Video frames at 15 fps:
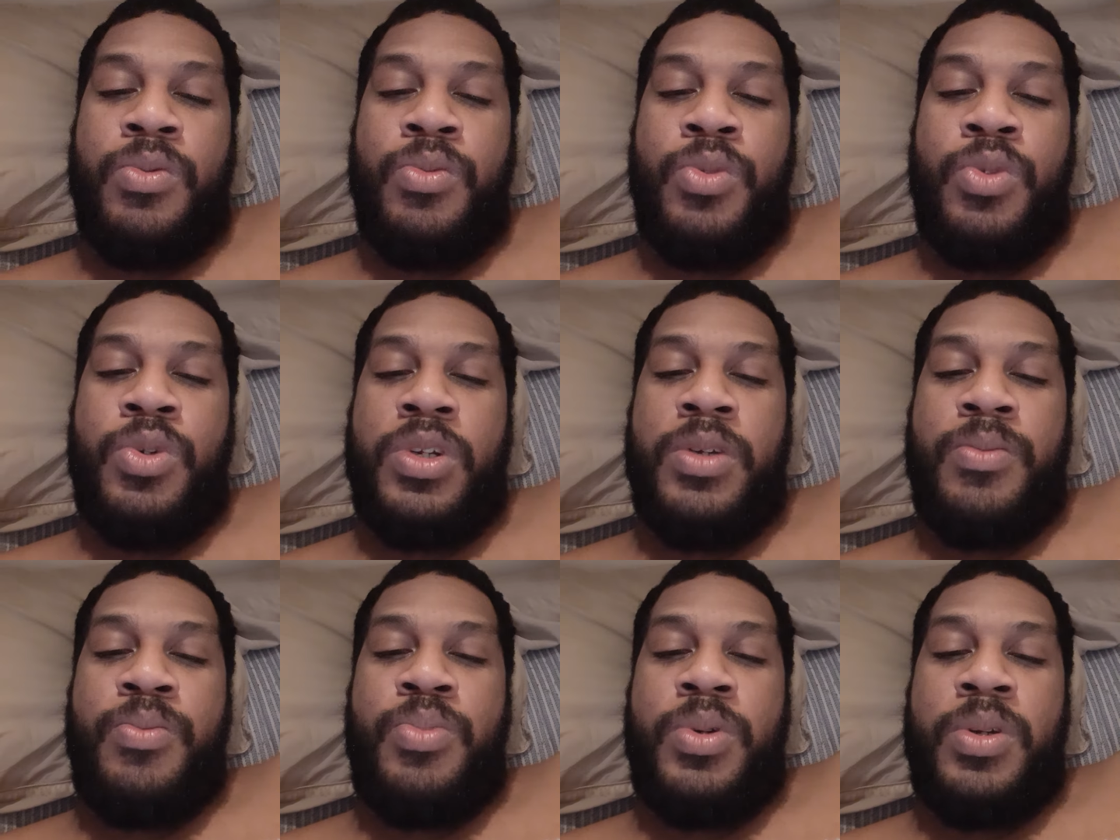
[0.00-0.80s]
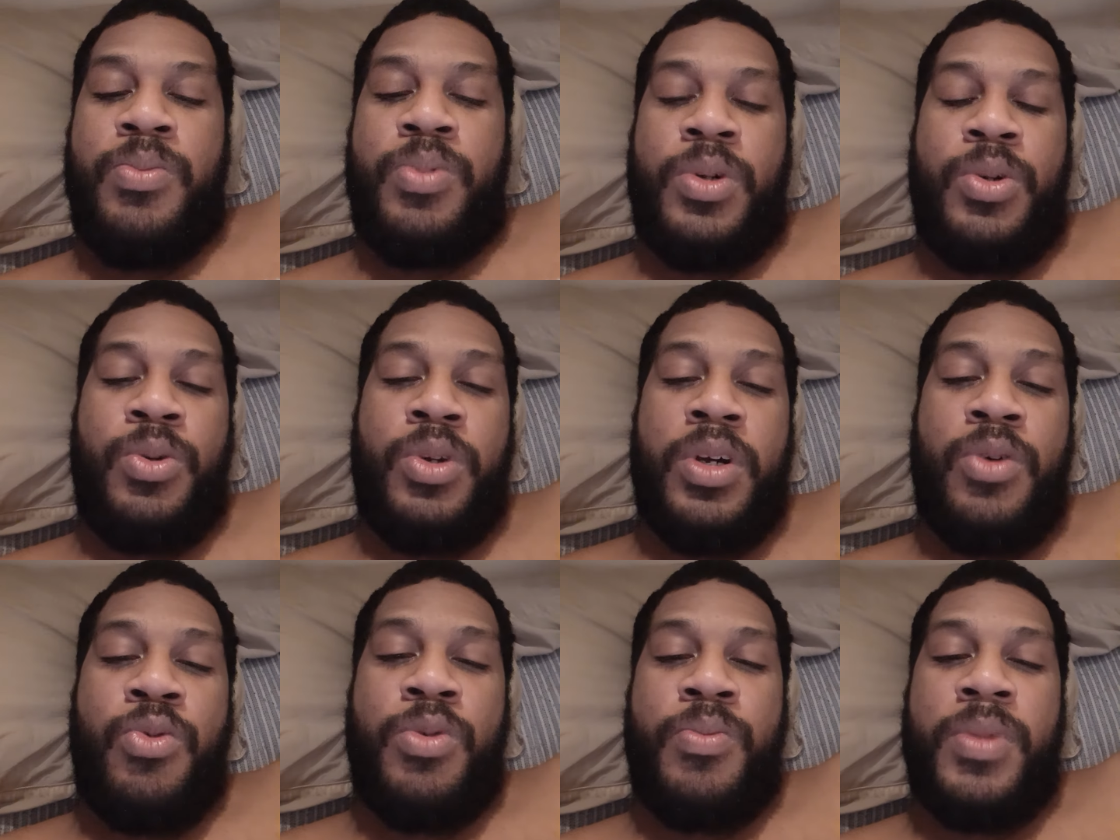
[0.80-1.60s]
morning, people. All I
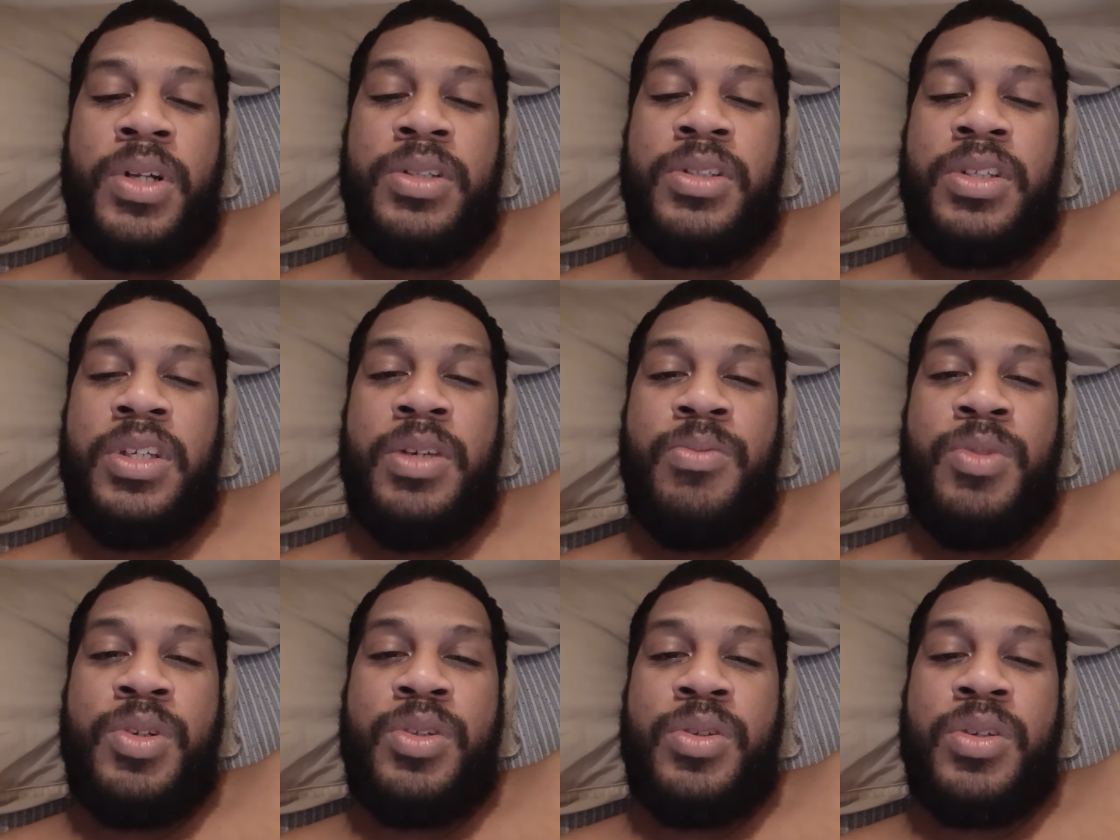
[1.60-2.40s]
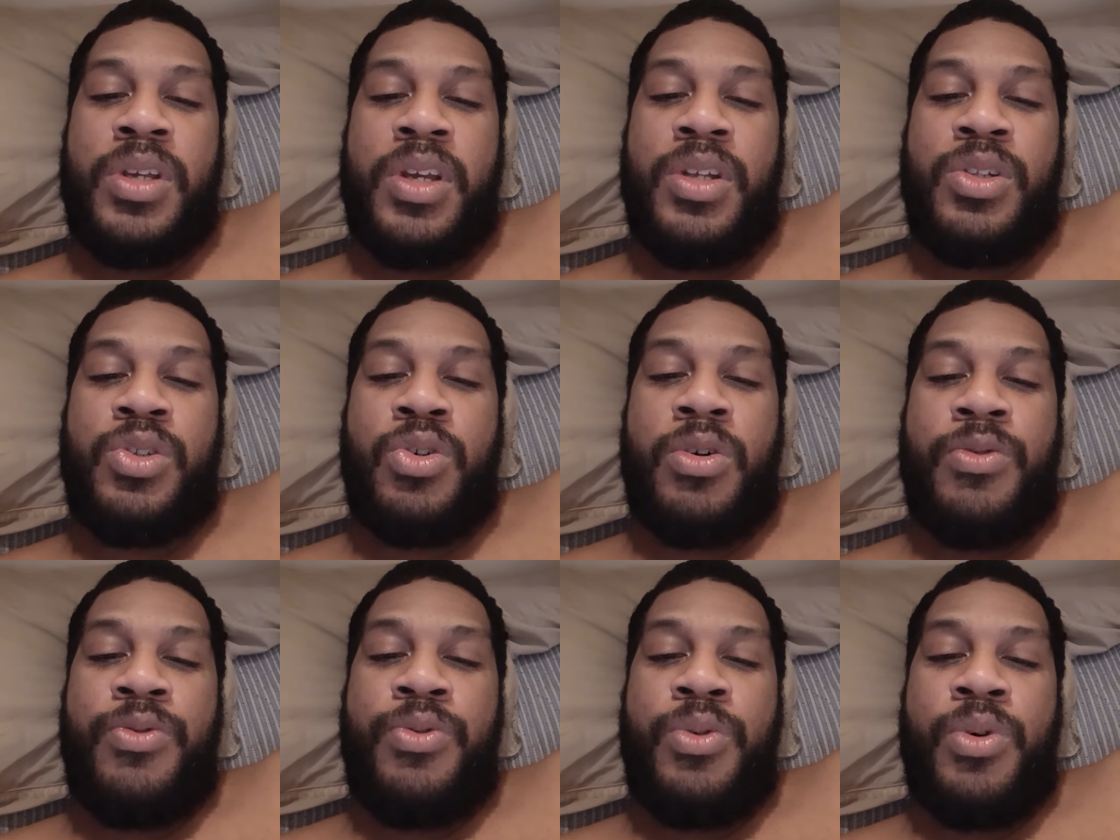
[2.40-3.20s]
want my team is to get
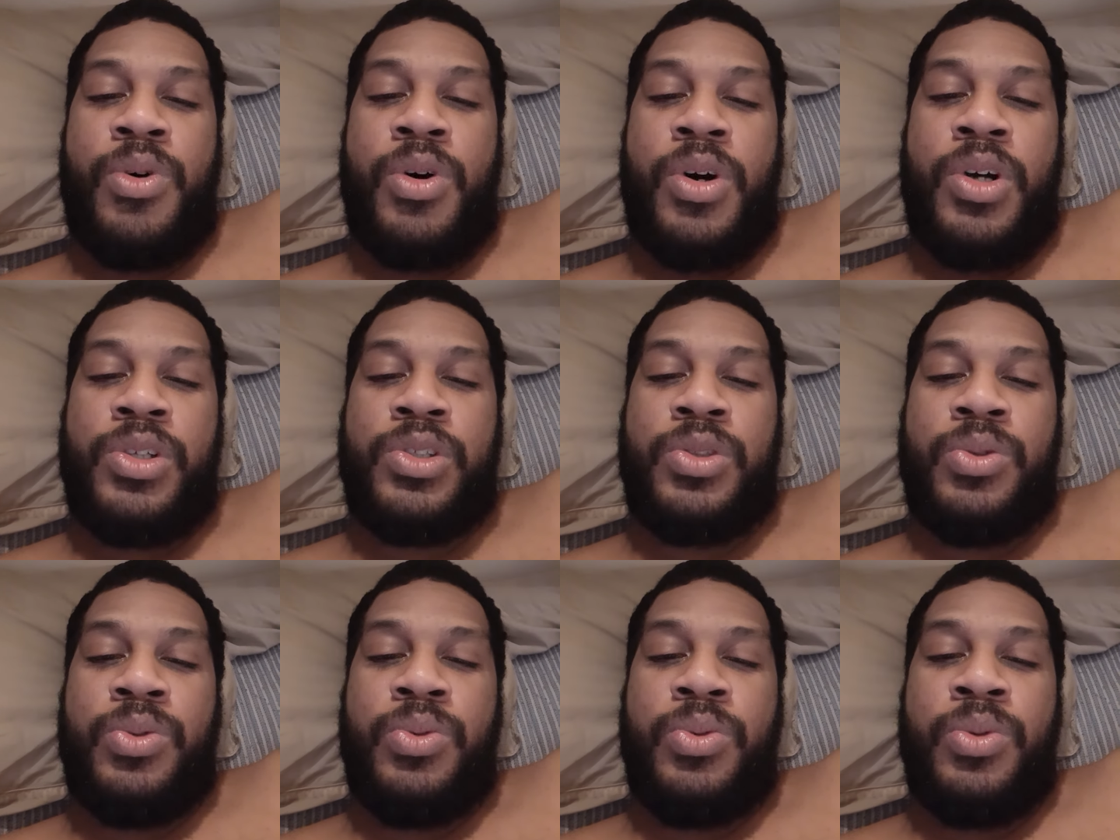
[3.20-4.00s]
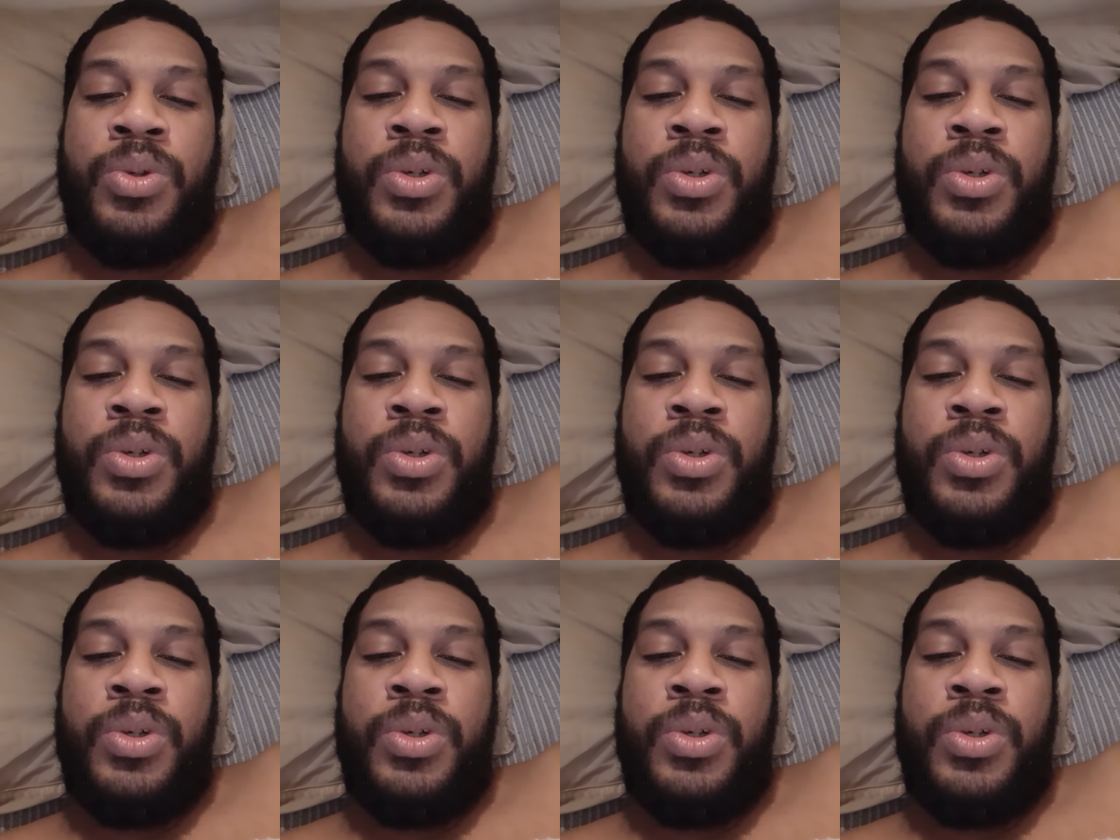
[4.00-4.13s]
top four, Arsenal.